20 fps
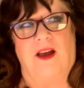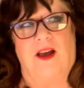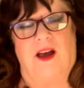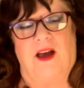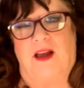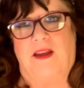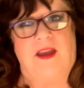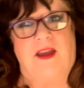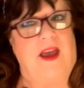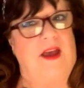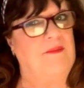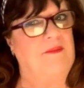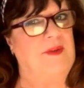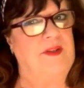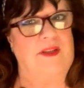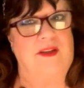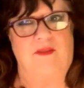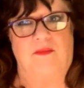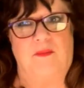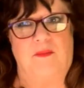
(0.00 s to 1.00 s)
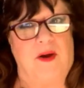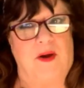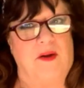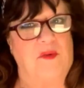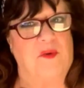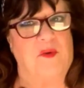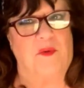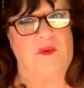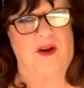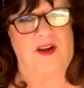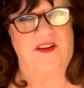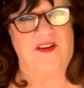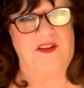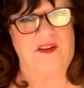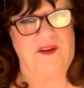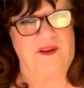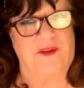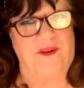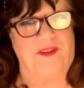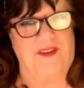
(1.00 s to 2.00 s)
I can't believe Brown would want
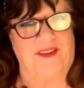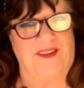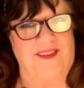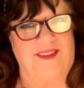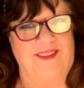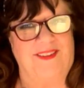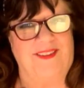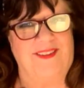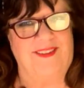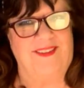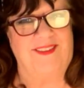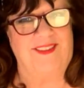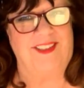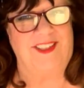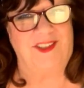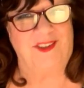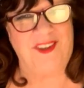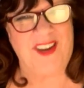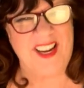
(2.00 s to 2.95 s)
to. Do you